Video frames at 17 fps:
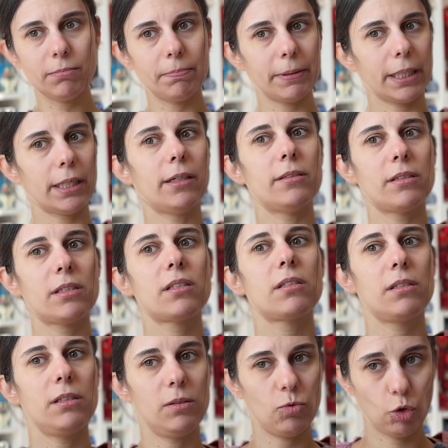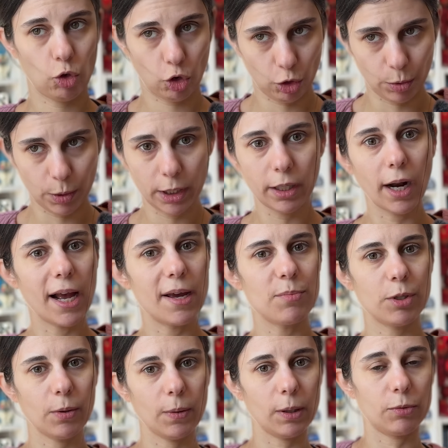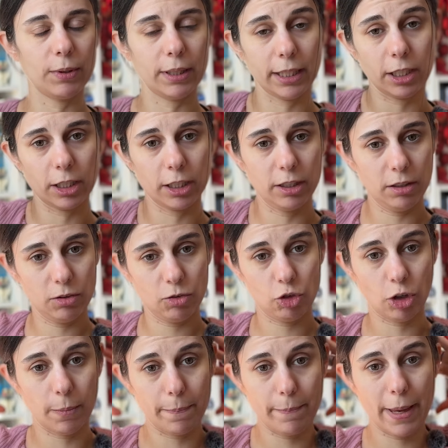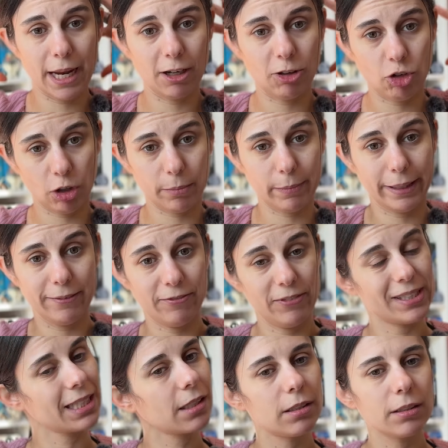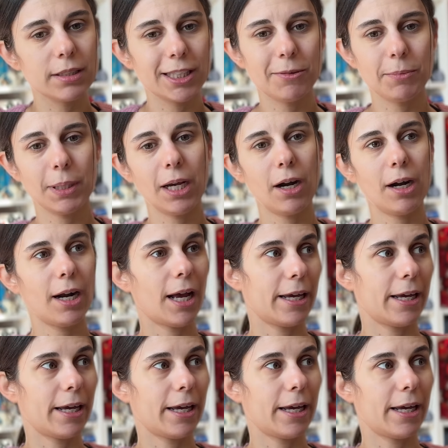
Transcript: because sure, I'm doing a really good job managing my physical TBR.